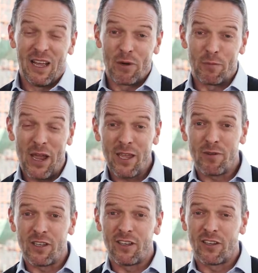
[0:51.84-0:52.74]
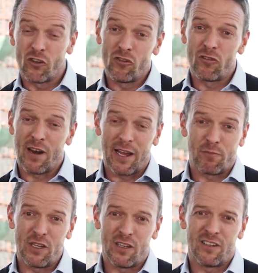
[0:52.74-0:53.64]
But maybe you, like
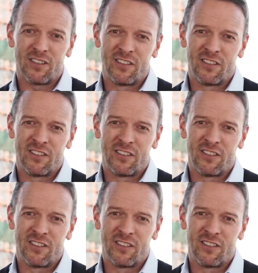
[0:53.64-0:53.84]
me,